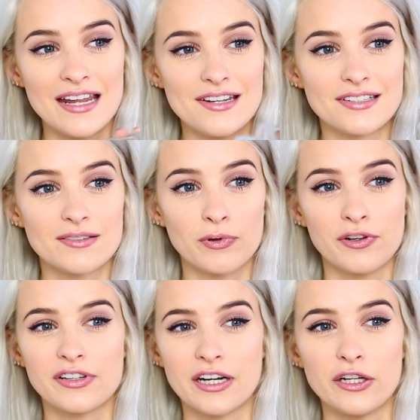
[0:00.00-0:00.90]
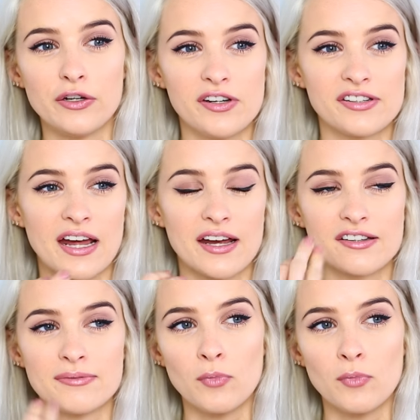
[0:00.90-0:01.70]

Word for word: It's one of those kind of unisex,